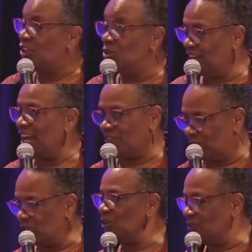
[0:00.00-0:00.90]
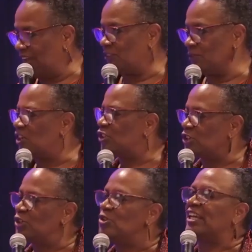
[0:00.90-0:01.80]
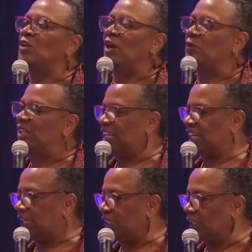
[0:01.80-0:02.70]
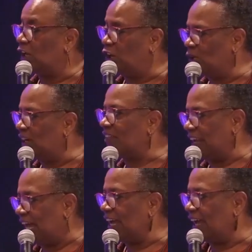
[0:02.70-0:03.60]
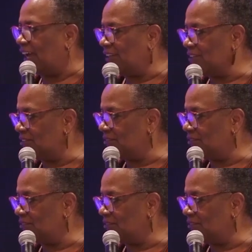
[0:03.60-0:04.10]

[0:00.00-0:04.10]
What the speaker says: You don't have to, because so you get away with giggling longer than I had.